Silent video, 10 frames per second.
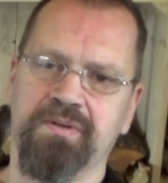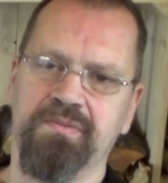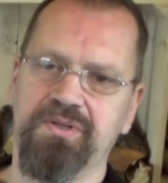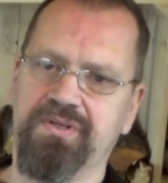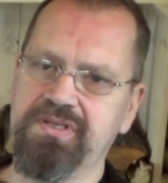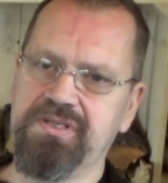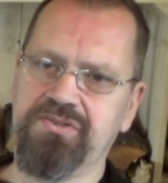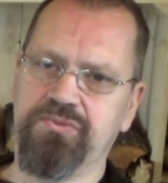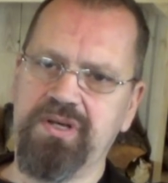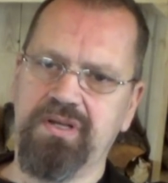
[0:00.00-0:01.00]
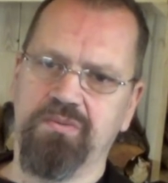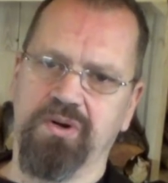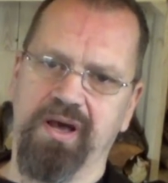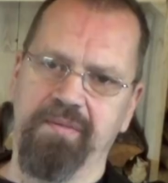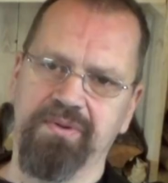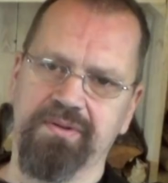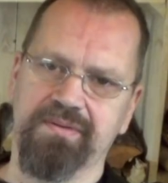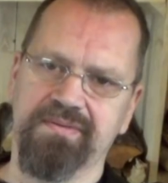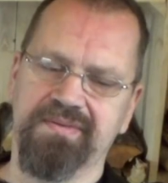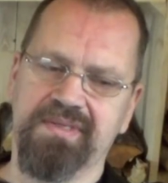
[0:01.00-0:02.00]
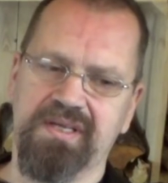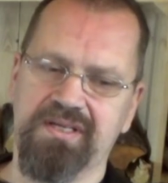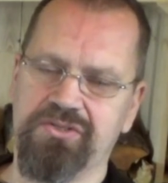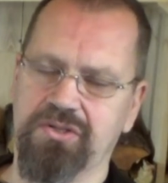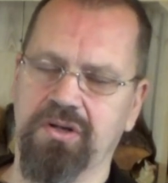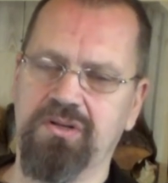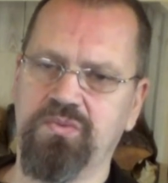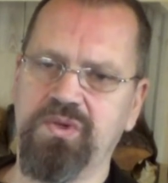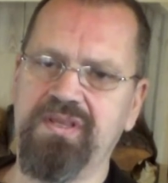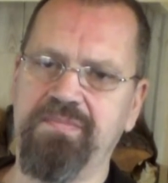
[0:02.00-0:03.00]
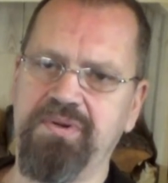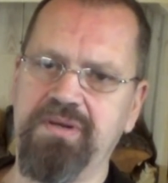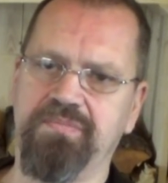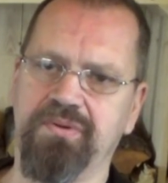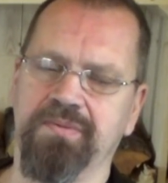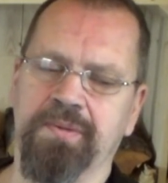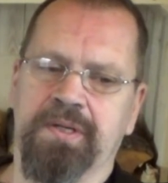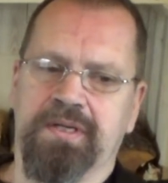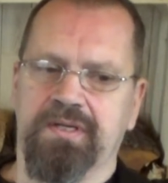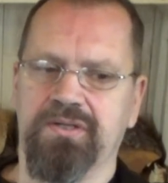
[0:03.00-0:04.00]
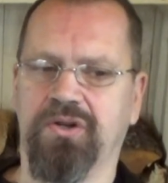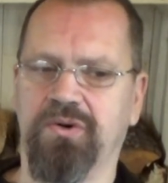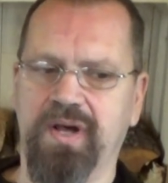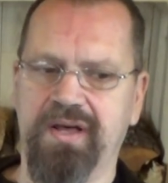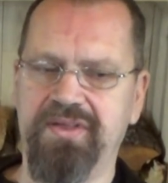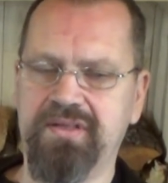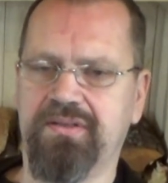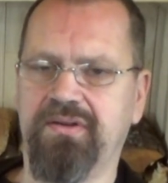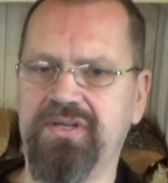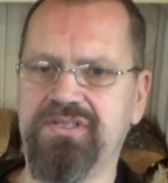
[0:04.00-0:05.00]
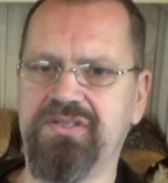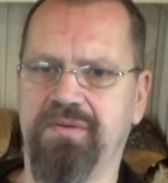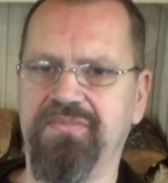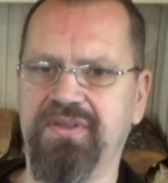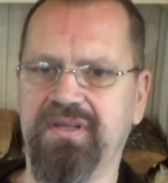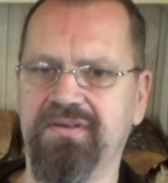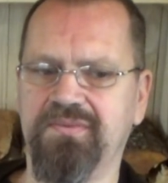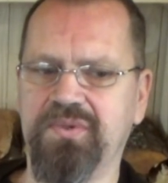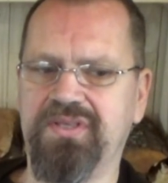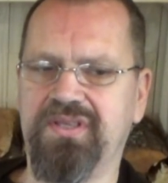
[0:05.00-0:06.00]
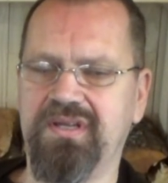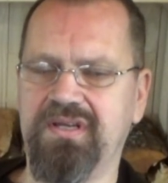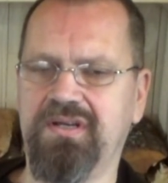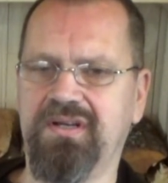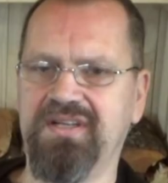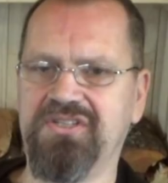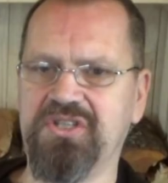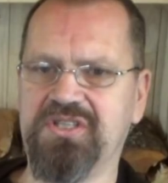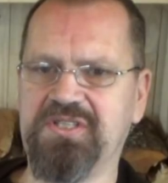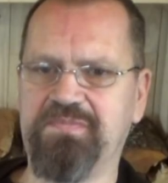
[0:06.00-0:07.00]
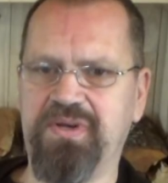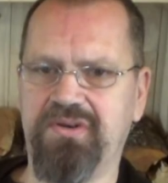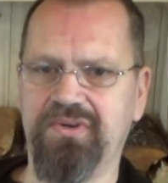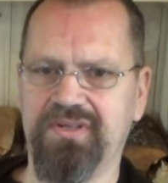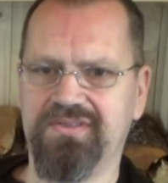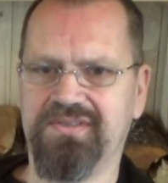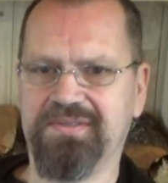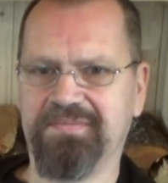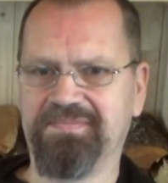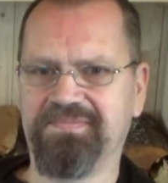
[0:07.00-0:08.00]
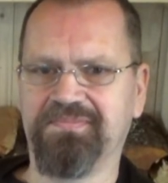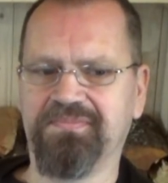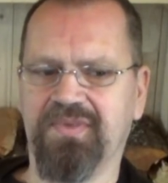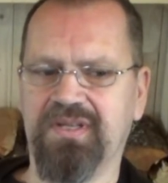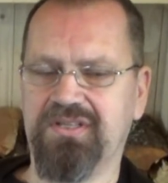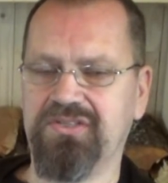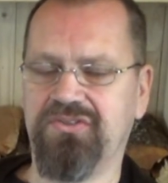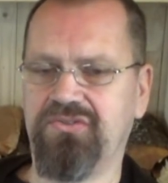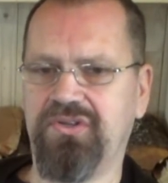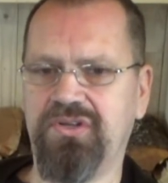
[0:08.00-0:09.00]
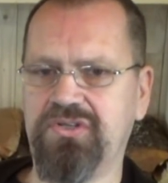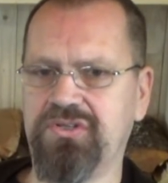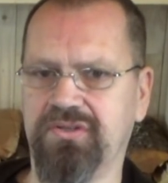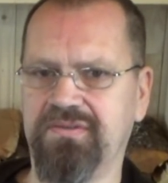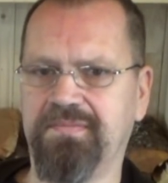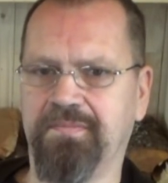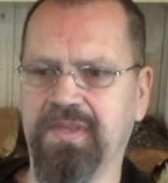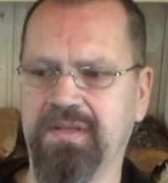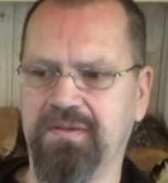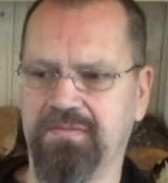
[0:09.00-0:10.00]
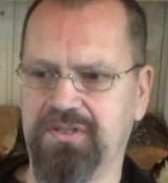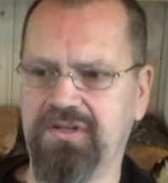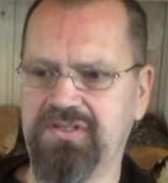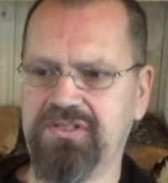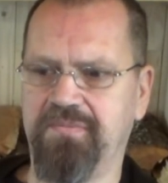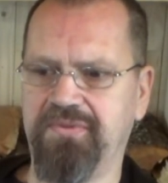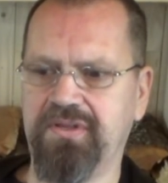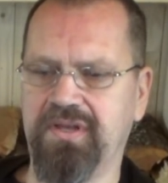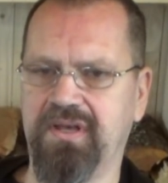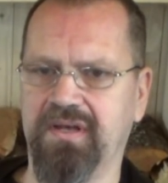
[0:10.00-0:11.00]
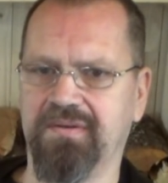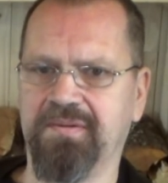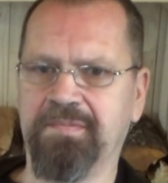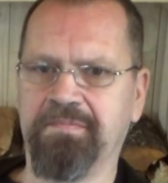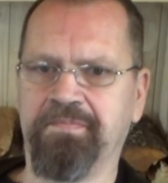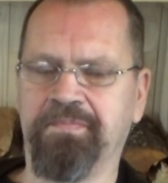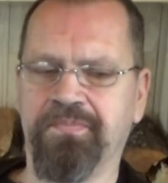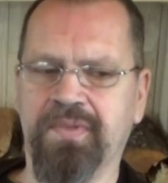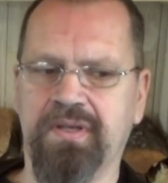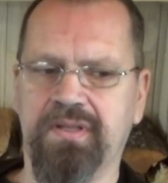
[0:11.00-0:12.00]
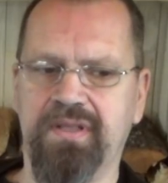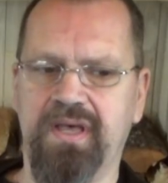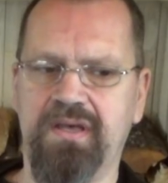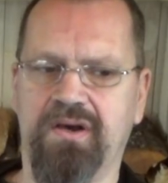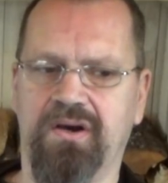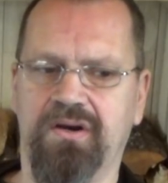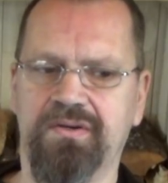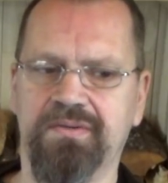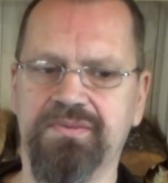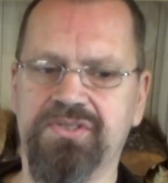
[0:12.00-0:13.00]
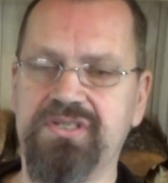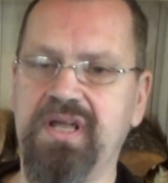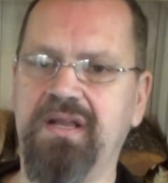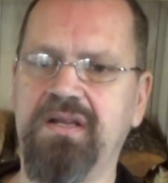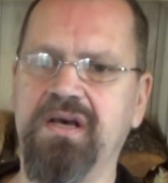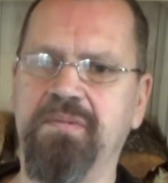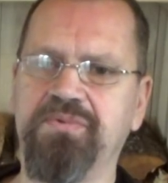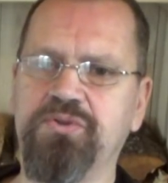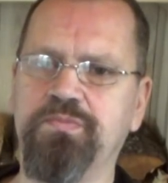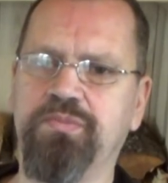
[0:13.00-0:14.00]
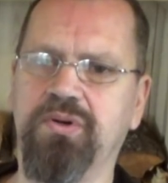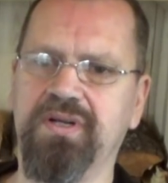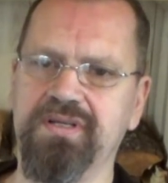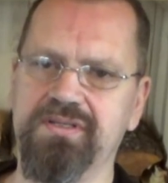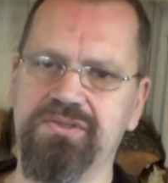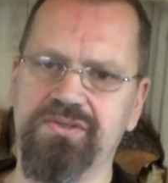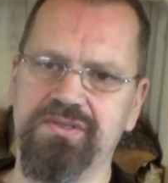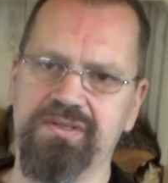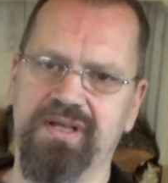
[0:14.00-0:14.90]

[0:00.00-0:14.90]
But this is really what happened. It started with the people. You know, I think there is something with the English spirit. It's a tradition, but there's something here. They are standing up to bullies, you see.